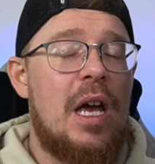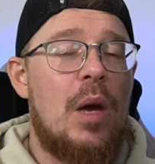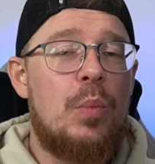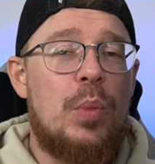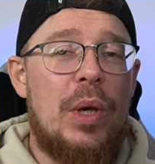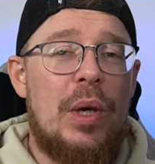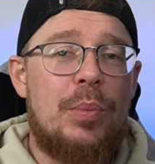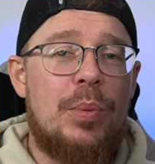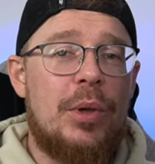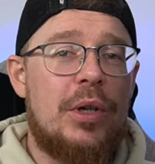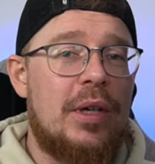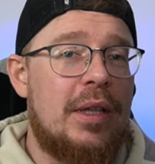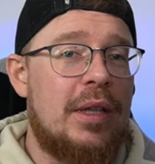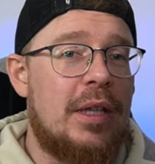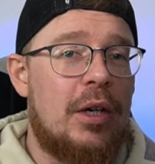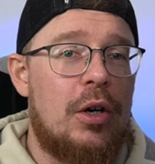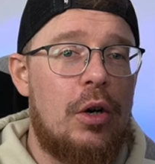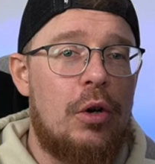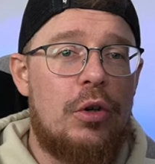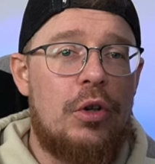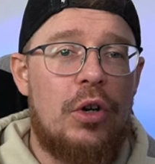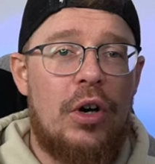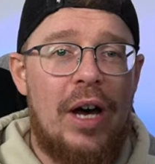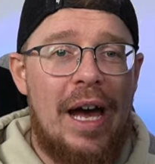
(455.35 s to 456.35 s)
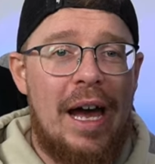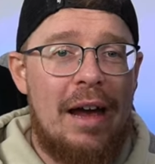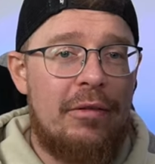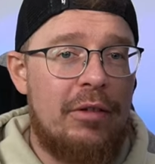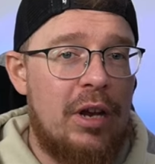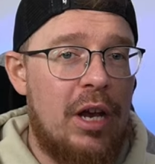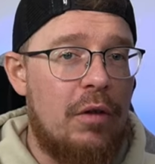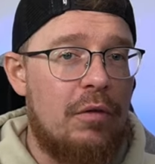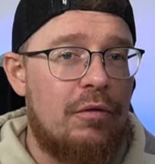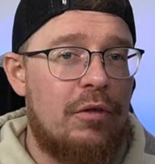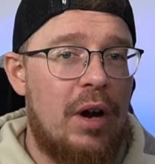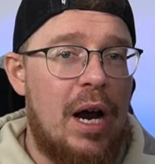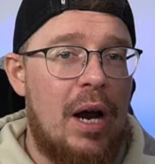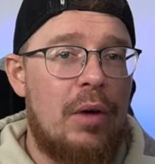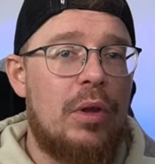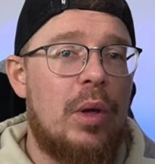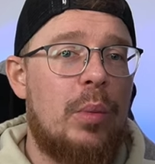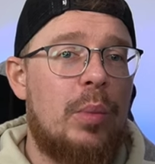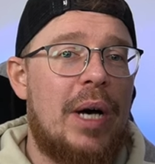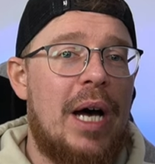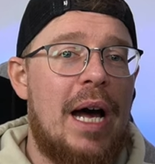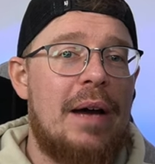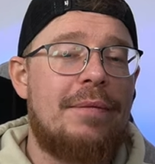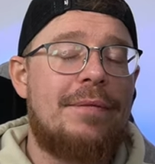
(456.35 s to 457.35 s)
People in the local area around the
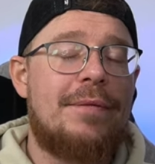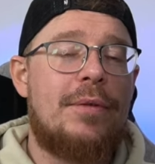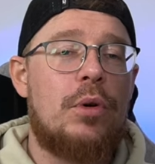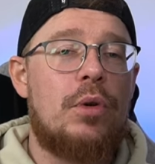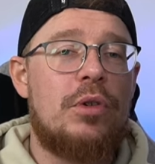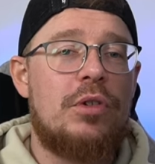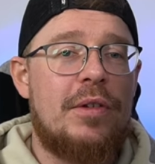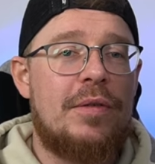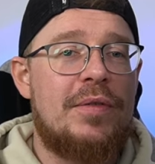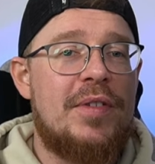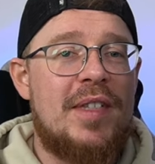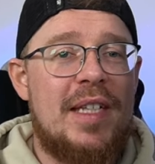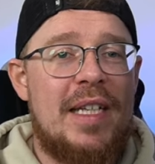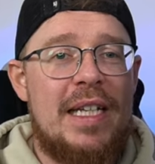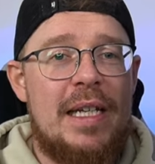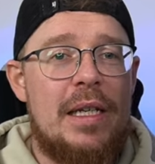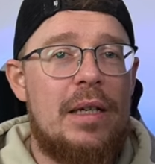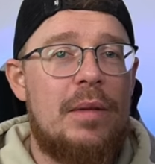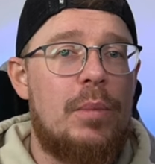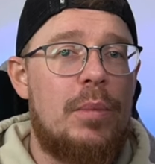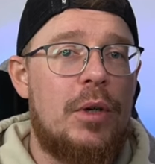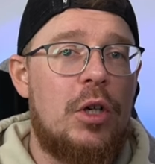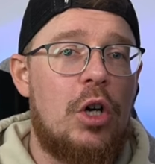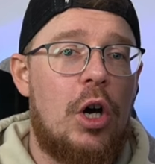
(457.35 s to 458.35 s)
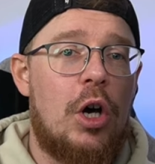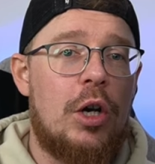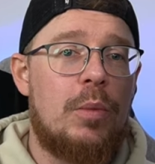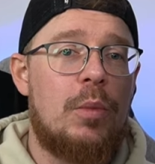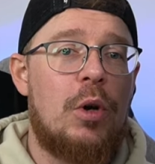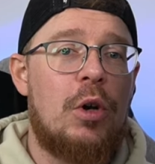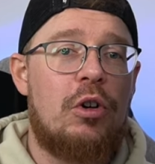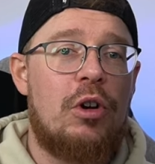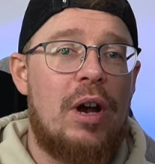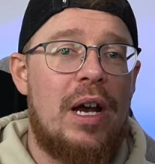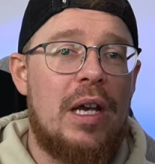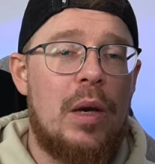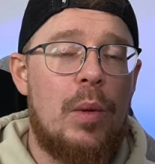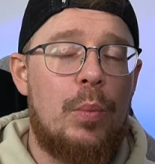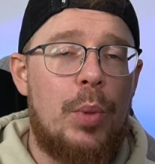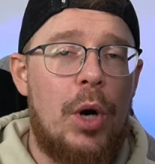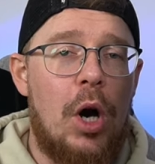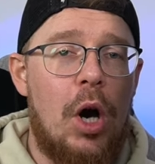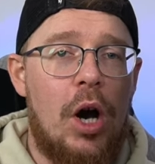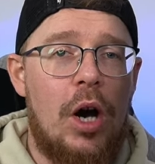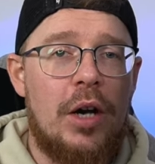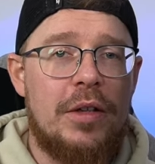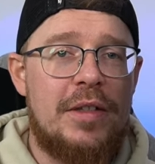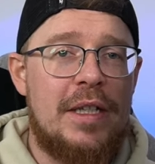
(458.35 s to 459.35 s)
Black Forge have seen Conor McGregor
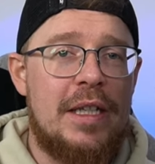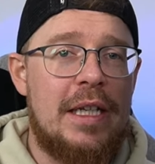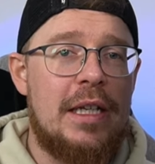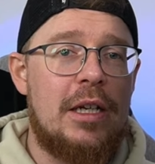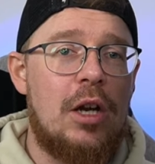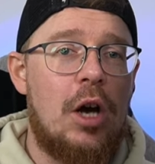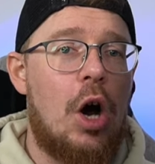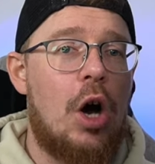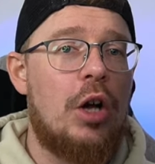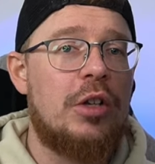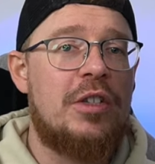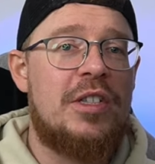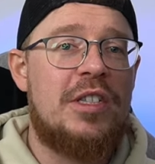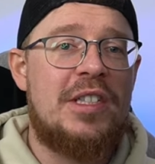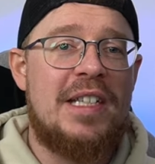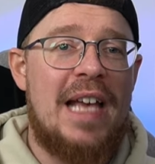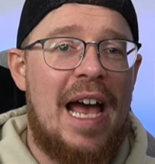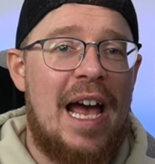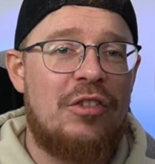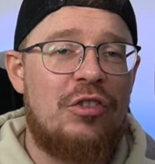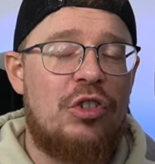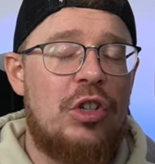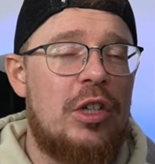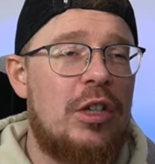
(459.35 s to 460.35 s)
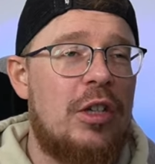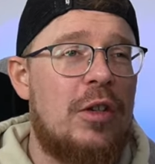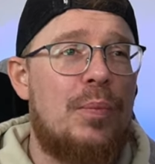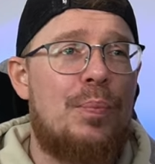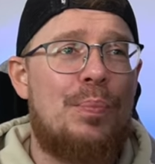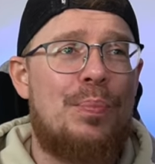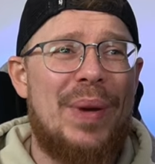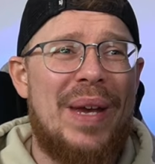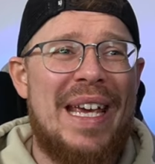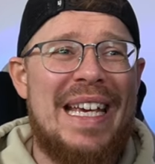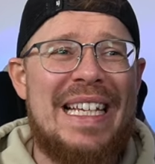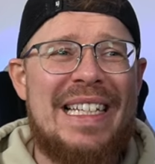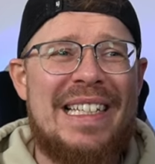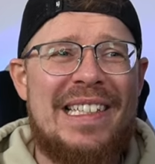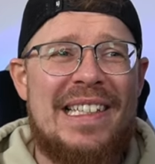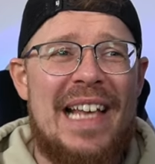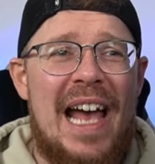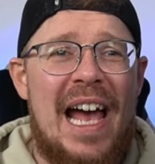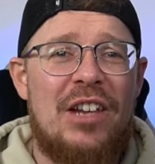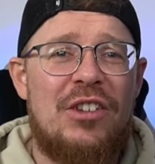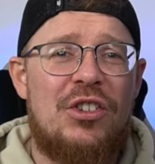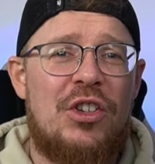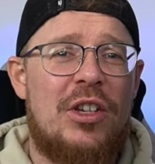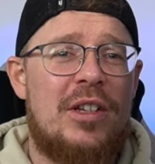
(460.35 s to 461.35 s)
partying on sessions, big
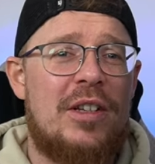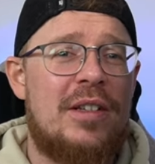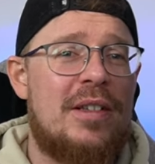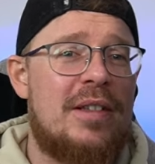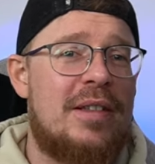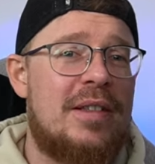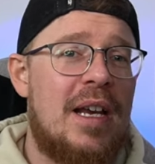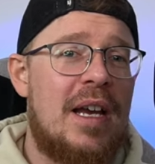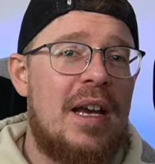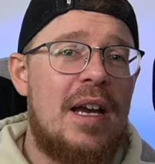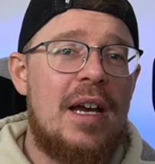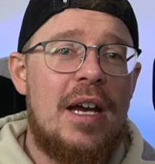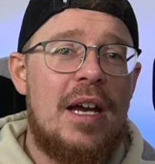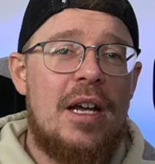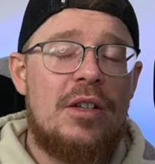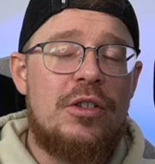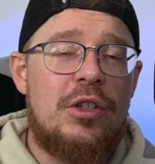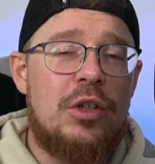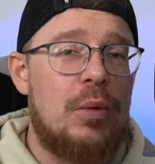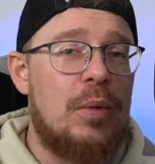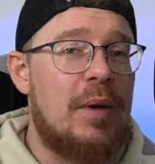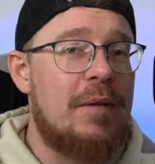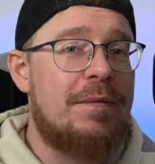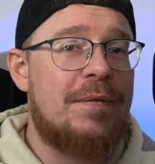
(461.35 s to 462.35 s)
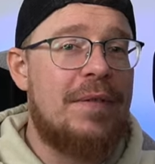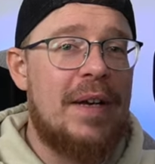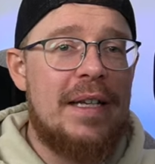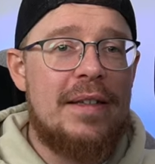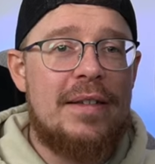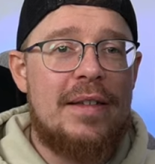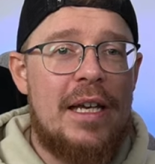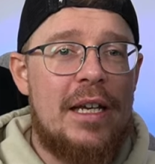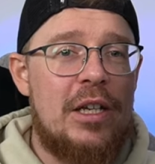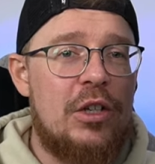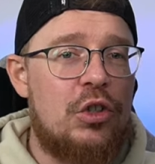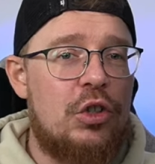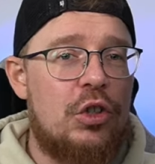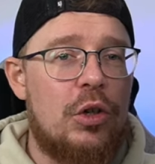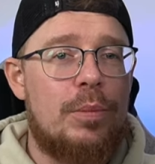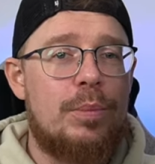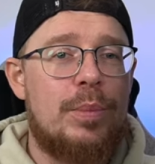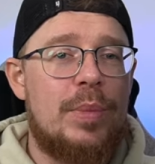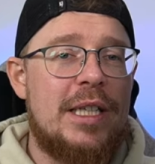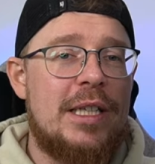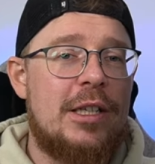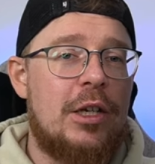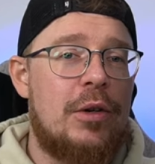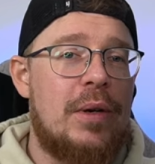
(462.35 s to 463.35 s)
sessions, doing things that you shouldn't
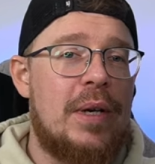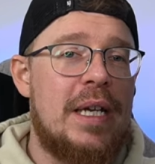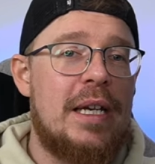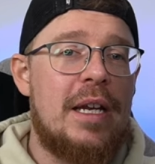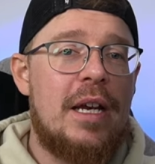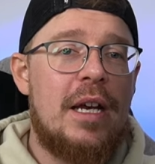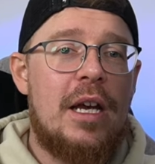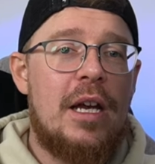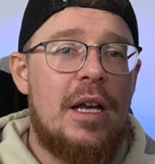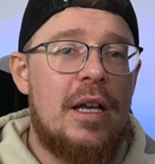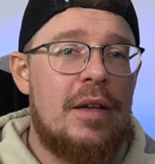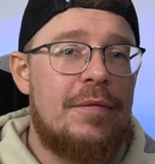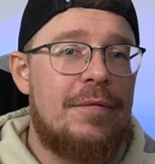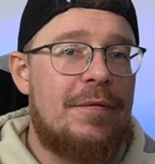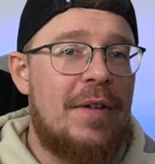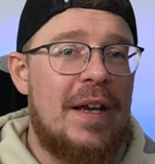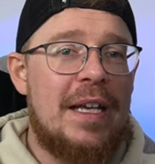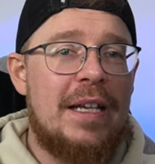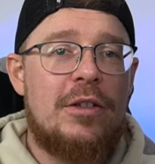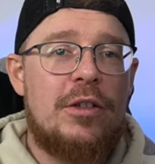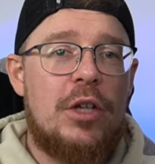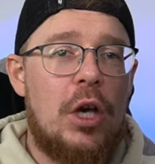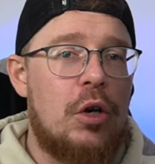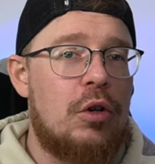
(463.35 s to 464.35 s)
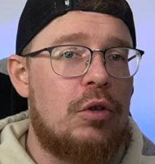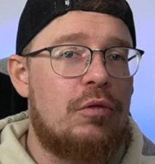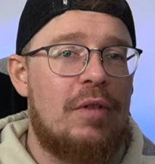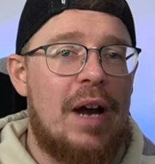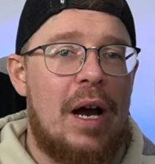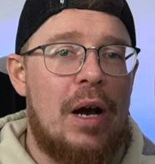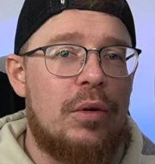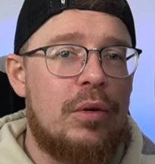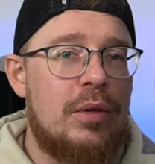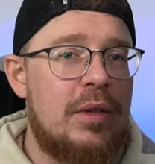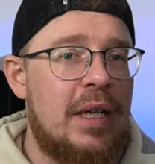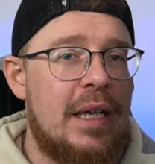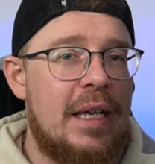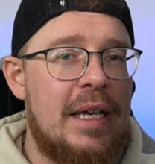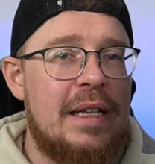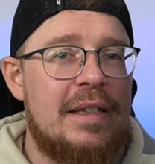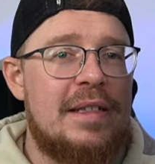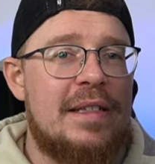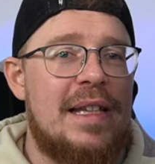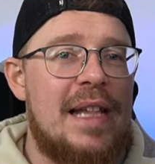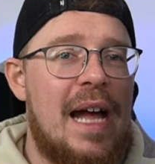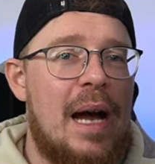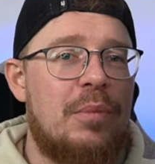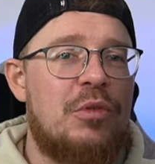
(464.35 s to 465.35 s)
be doing, things going around the
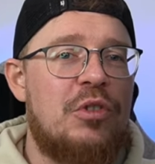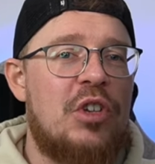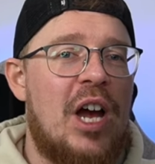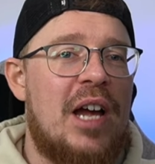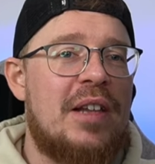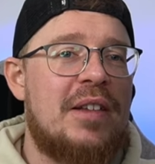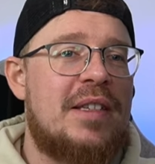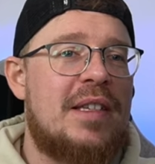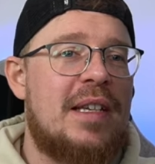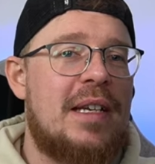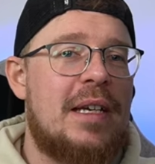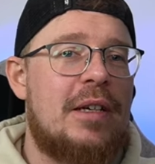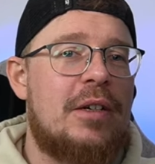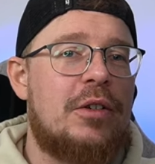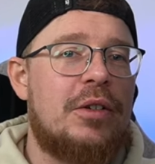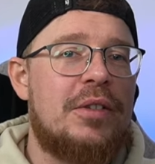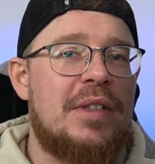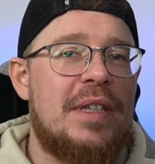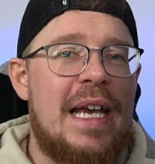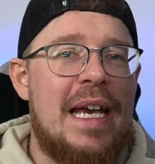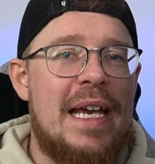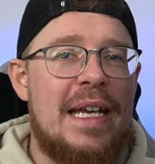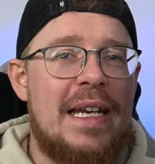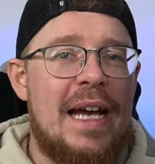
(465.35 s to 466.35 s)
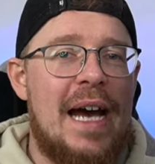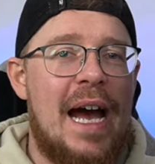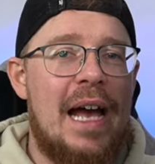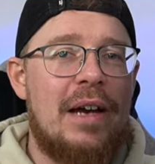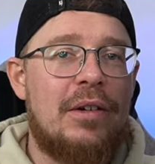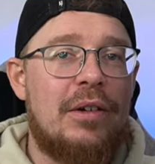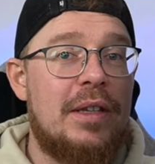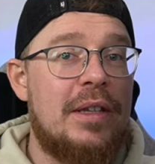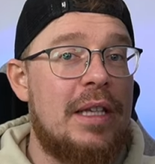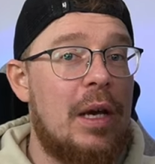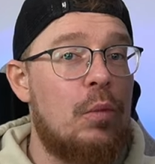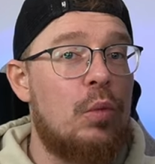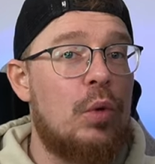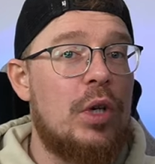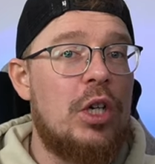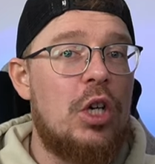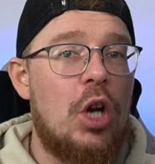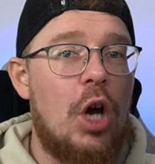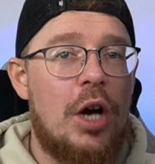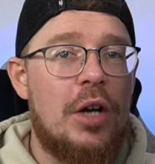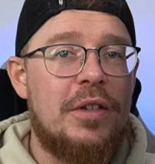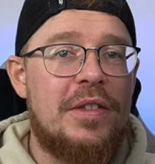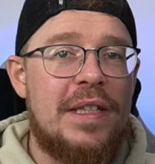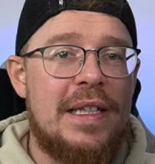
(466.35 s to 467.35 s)
Snapchat circles in Ireland that we're
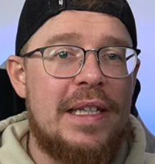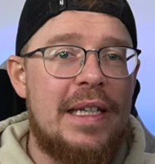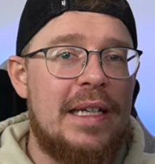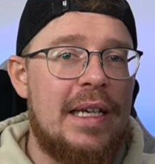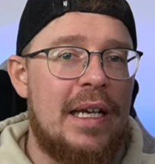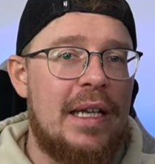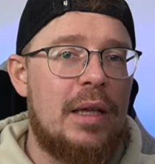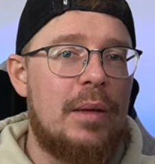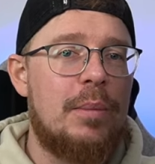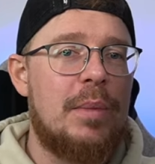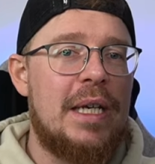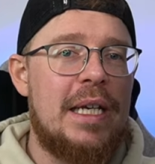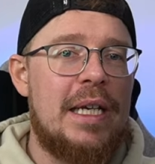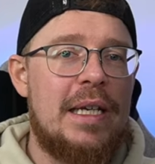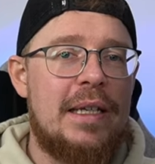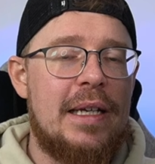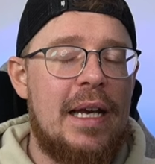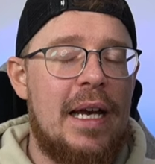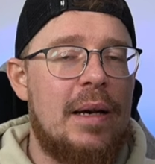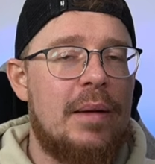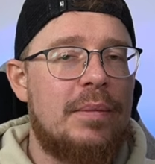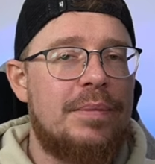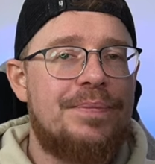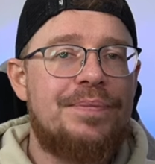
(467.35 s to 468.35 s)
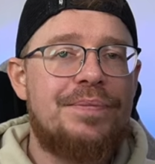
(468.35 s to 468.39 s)
not seeing in the media.